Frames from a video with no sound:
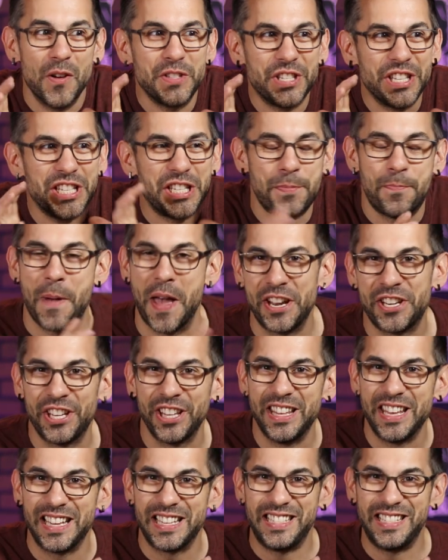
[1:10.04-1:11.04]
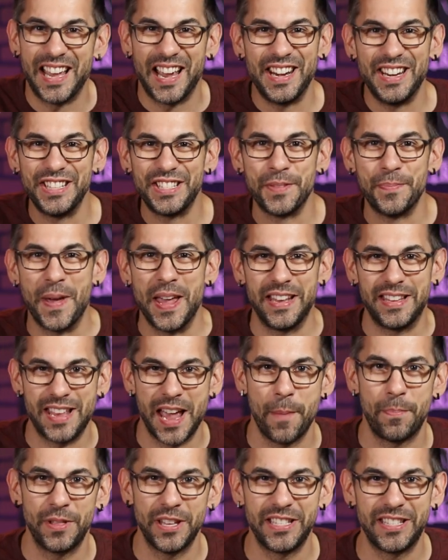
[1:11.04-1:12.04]
was especially excited to make
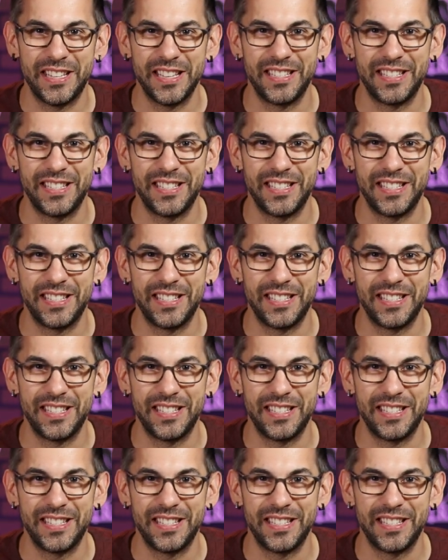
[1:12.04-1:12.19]
templates